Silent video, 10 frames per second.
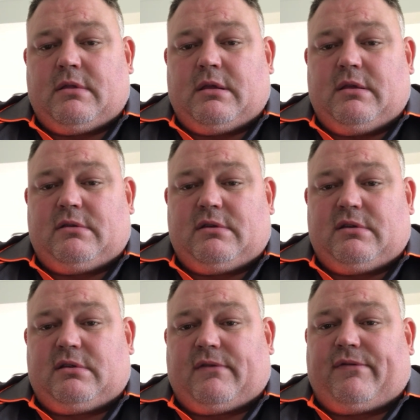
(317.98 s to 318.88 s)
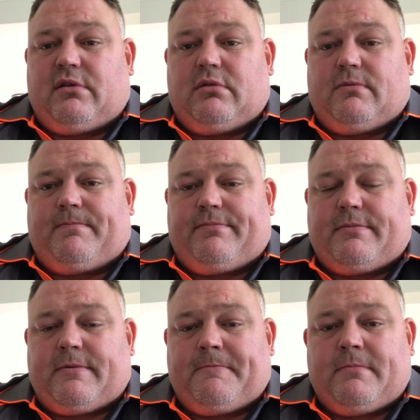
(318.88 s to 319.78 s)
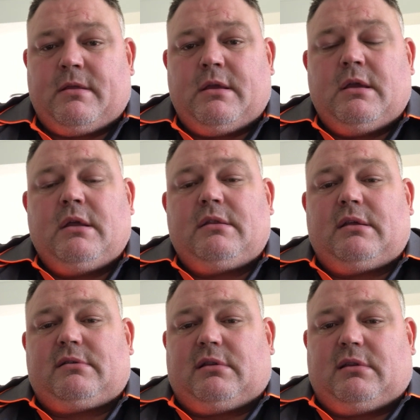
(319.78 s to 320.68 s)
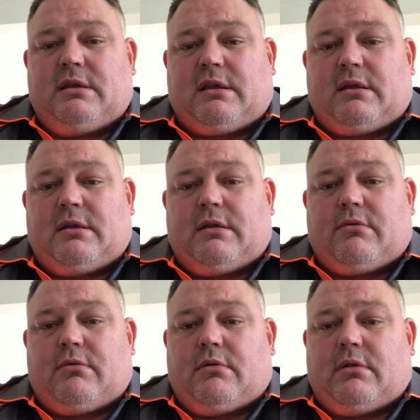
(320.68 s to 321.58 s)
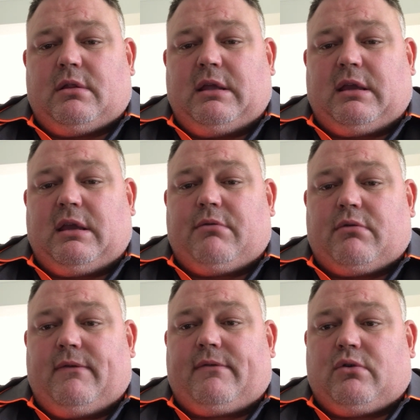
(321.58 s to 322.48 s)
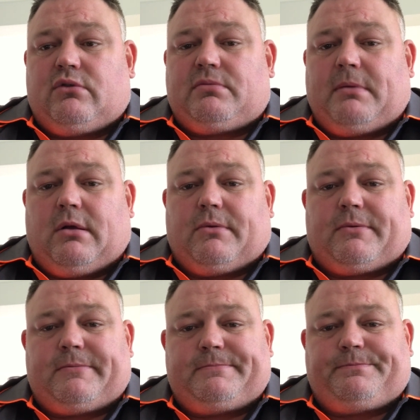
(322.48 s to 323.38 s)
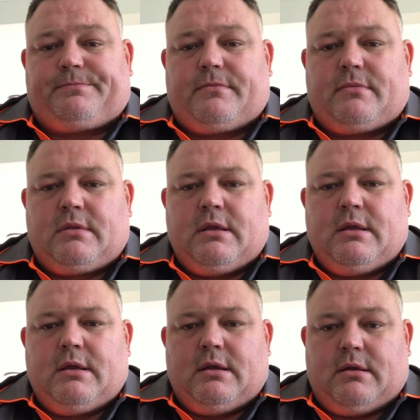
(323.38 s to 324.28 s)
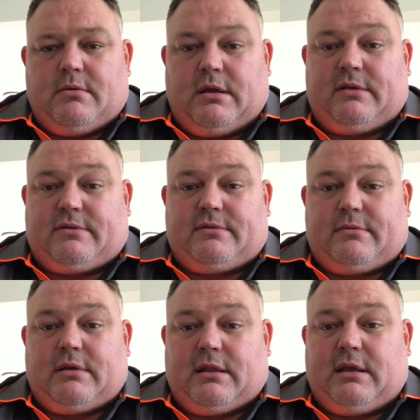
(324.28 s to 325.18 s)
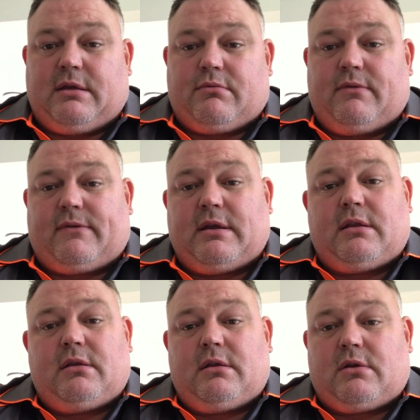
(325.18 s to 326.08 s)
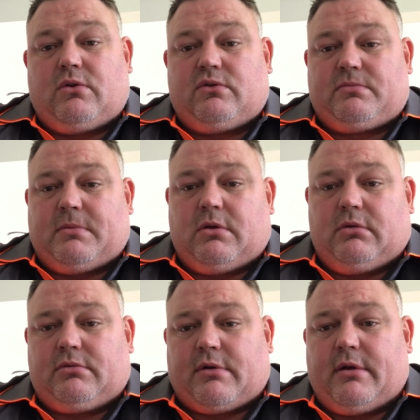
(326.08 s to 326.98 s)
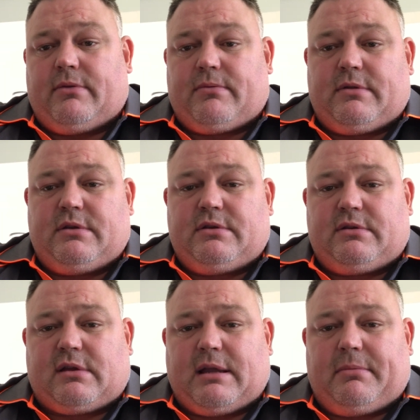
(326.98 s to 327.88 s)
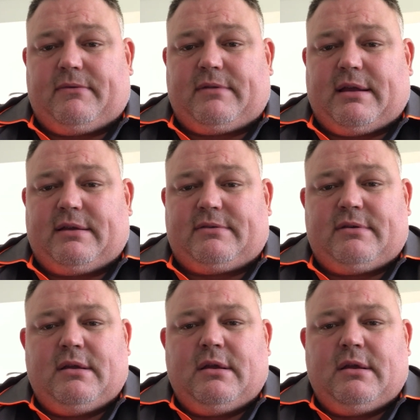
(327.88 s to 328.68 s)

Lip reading: These are just a few. Does a leaking roof cause mould? Yes, a leaking roof can cause mould growth within just a couple of days.